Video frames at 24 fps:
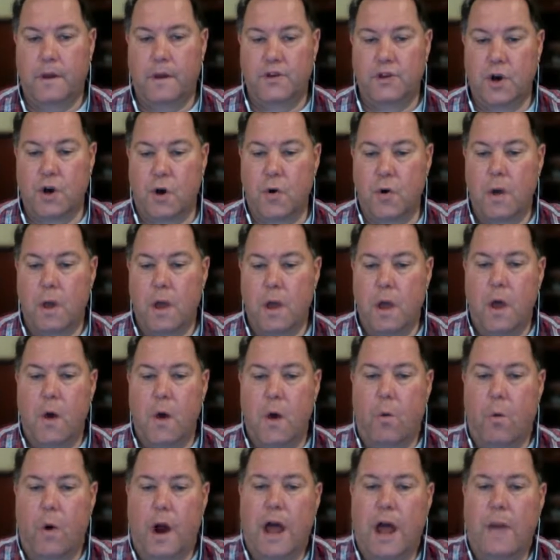So
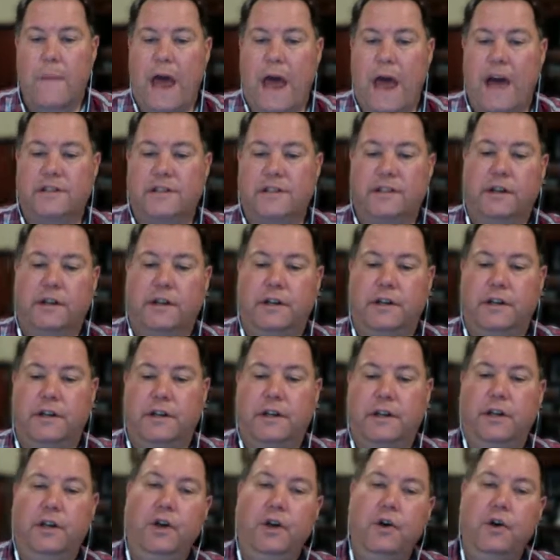what I'm asking
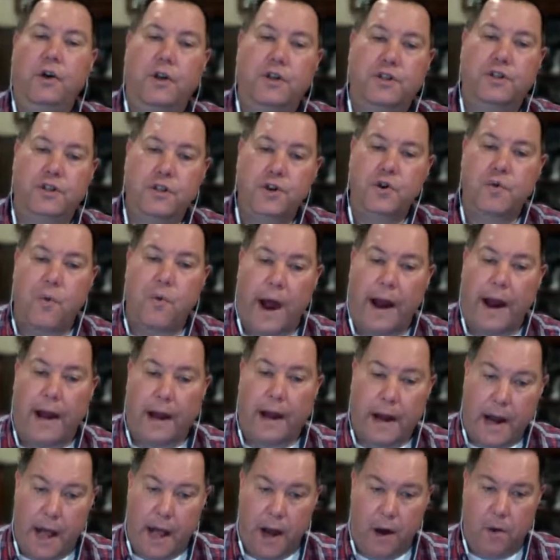you to do right
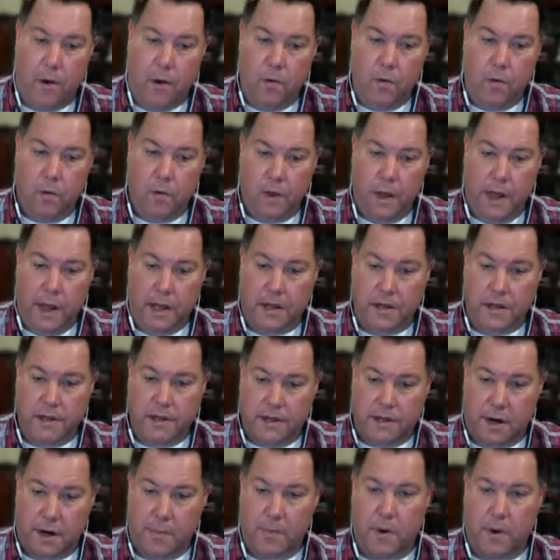now, in
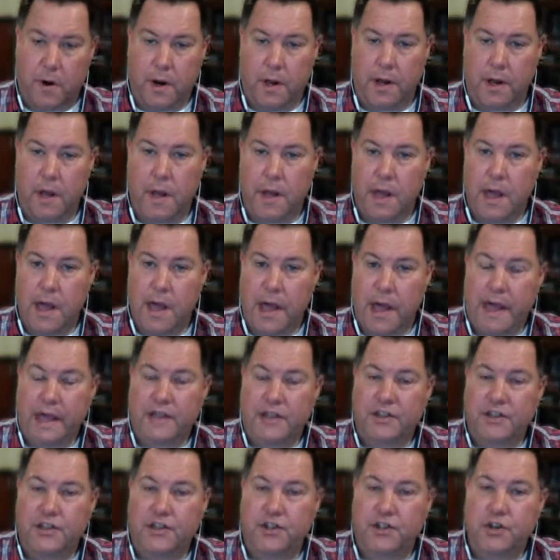summary,
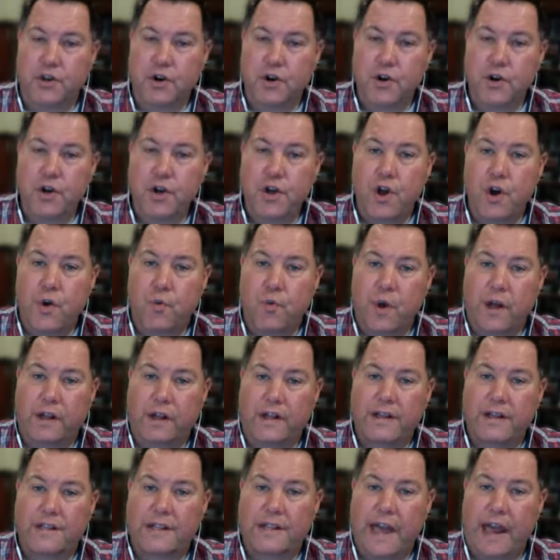is do your
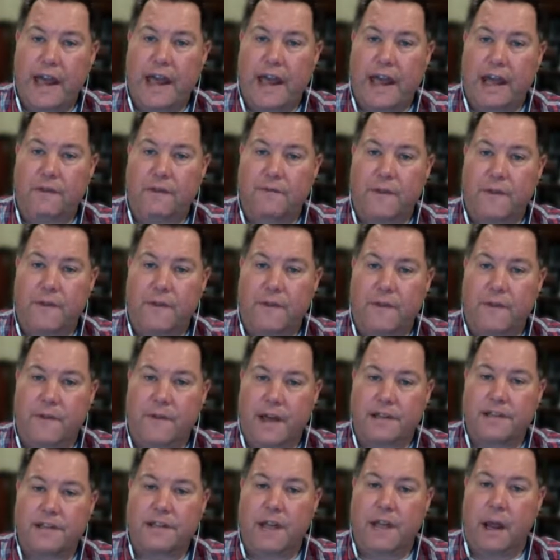real estate
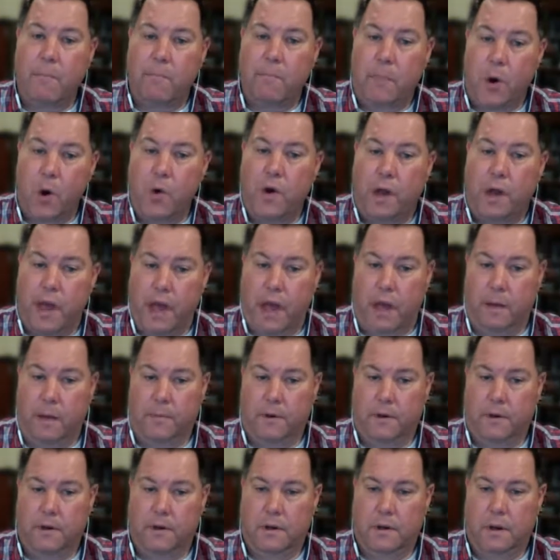investing boot camp.
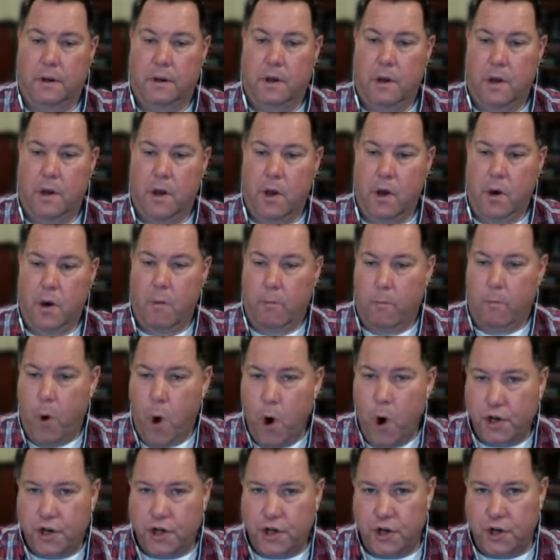
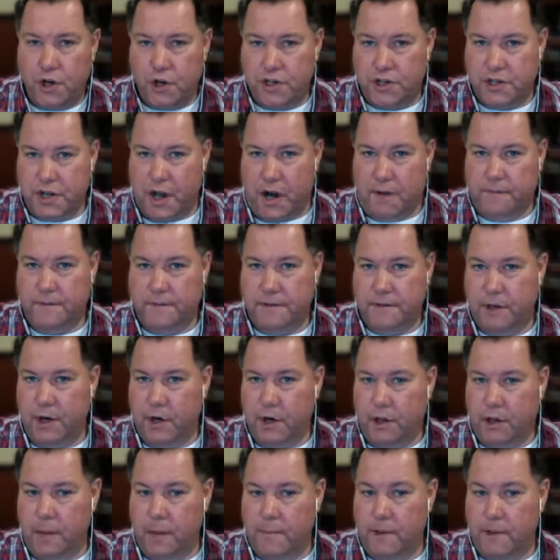Push yourself to
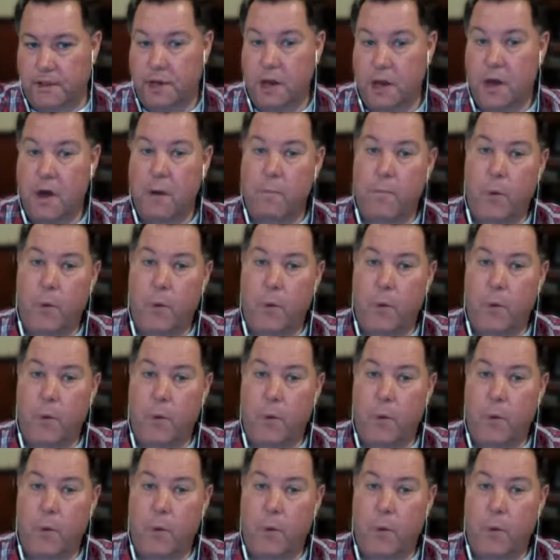your limits.